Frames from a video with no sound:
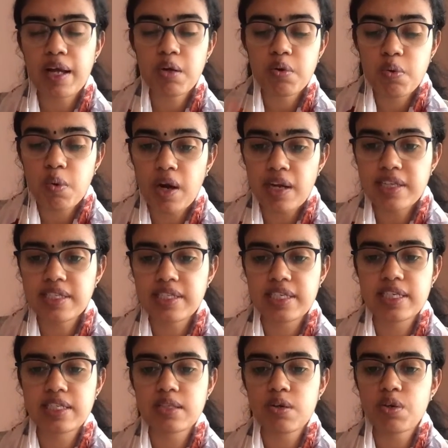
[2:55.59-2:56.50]

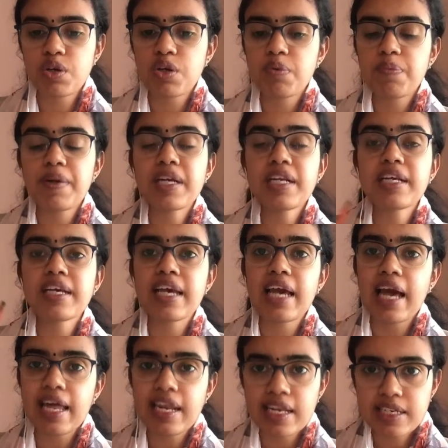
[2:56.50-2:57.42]
qualities or human
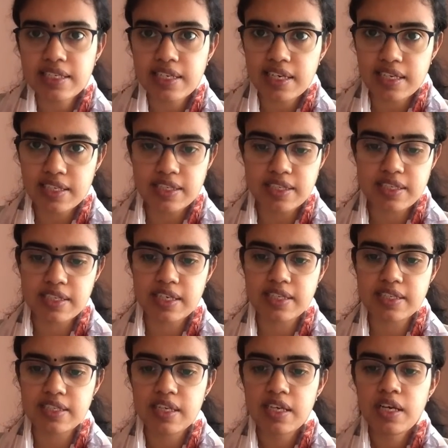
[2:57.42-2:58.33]

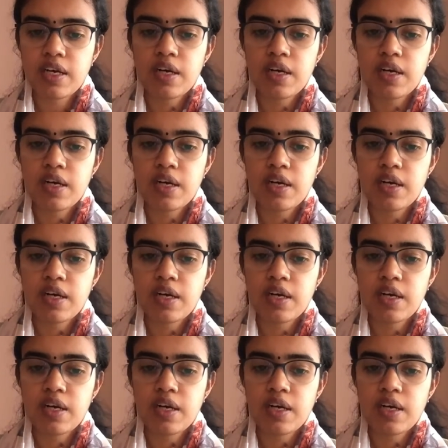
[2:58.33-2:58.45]
characteristics.